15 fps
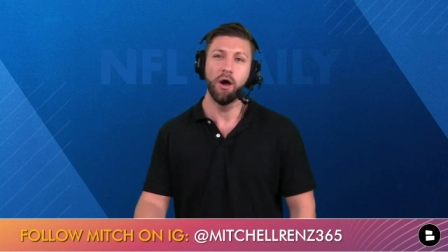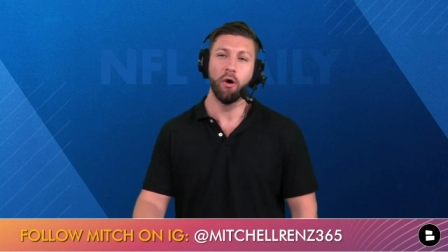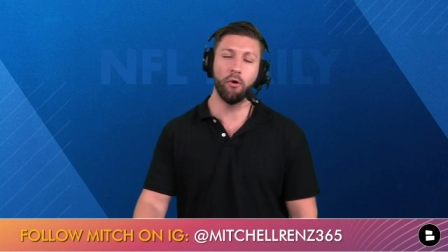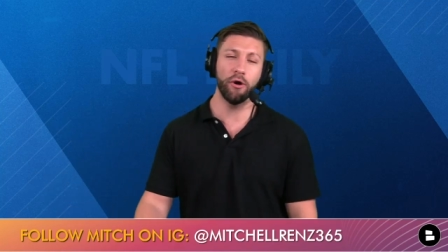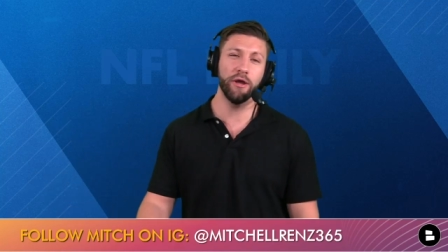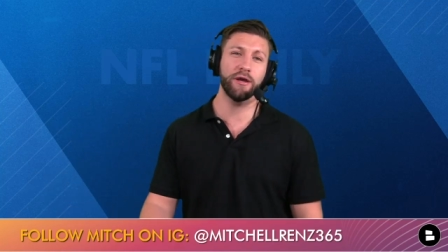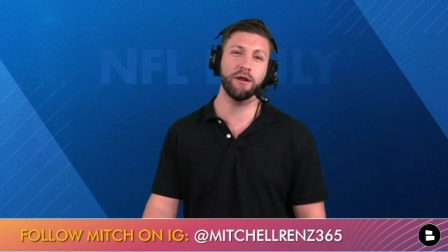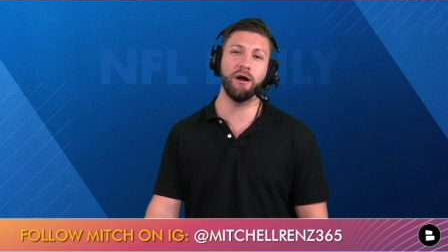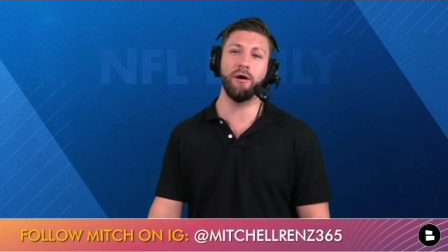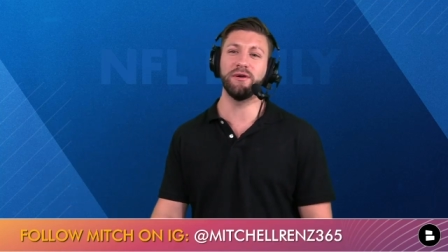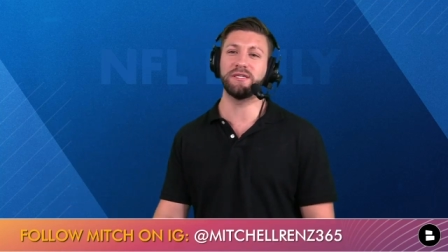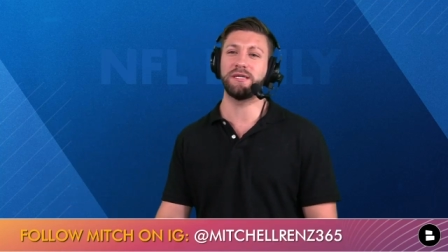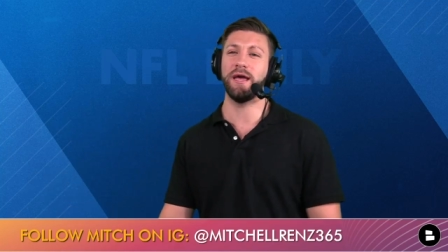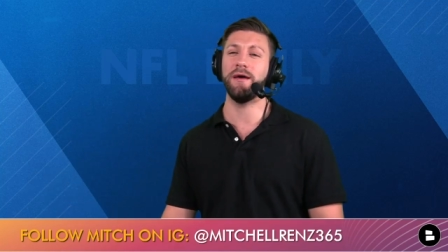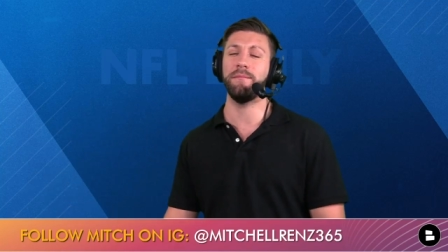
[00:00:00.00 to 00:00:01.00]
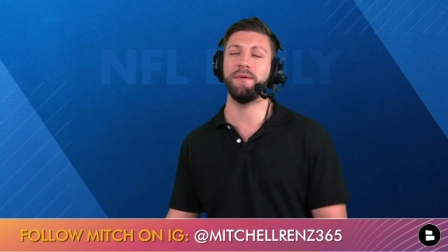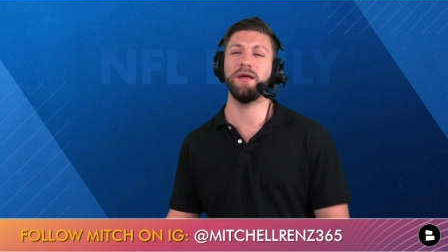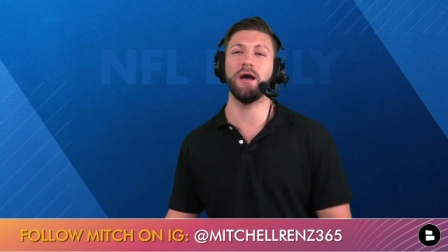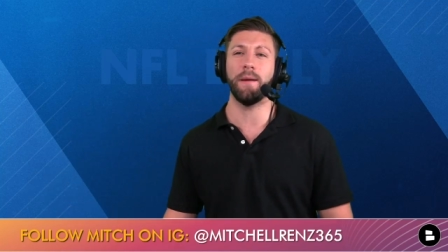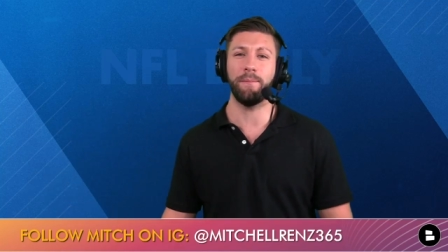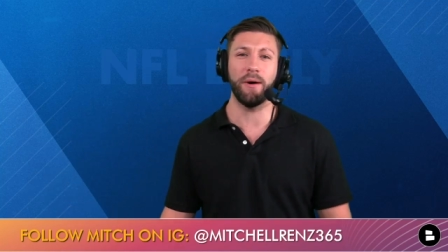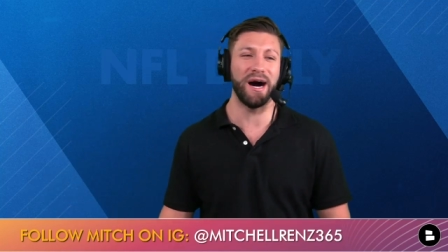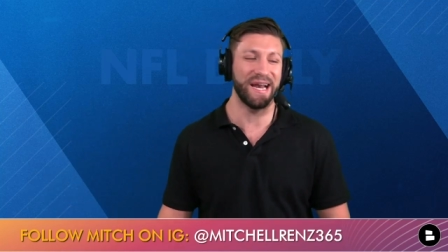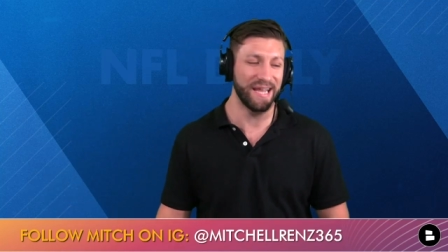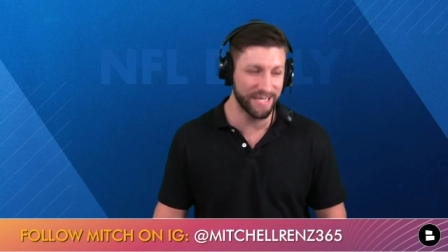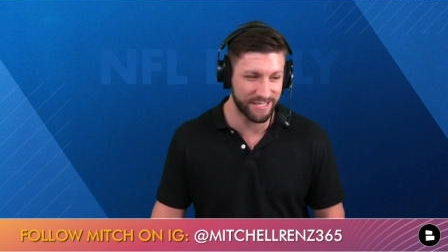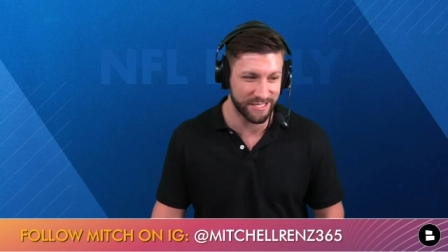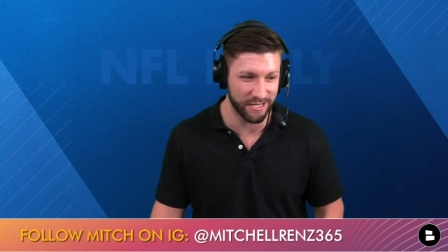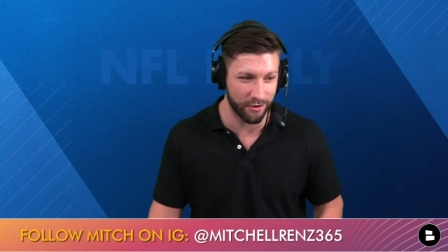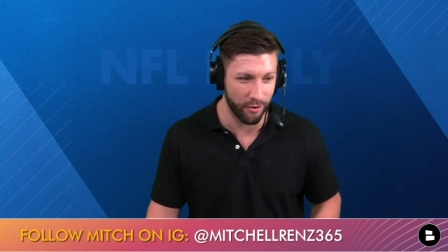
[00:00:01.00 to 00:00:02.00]
Or you can always hit me up on
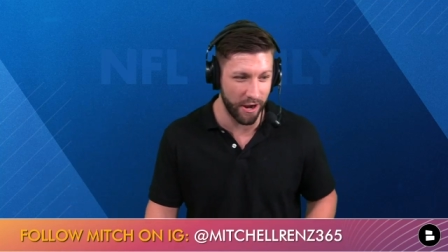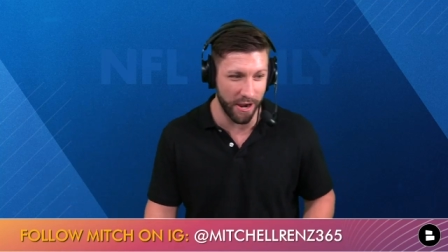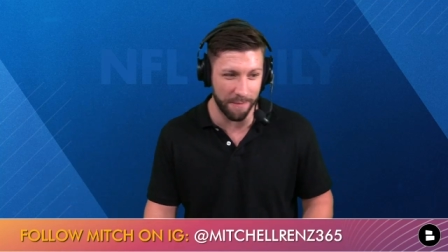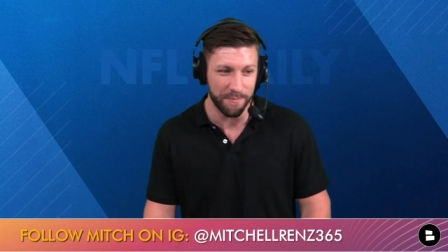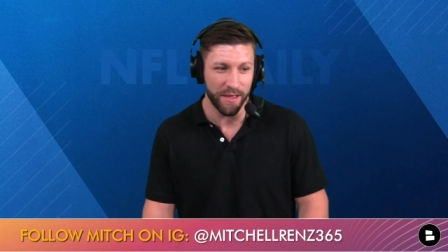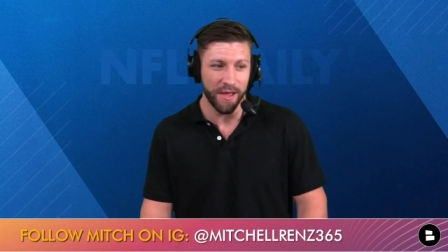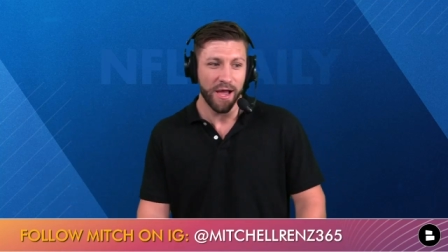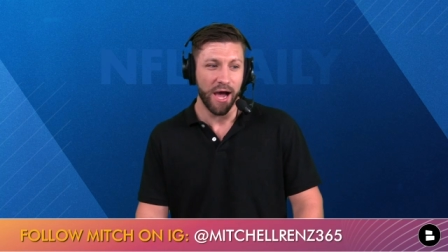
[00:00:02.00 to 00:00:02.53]
Instagram.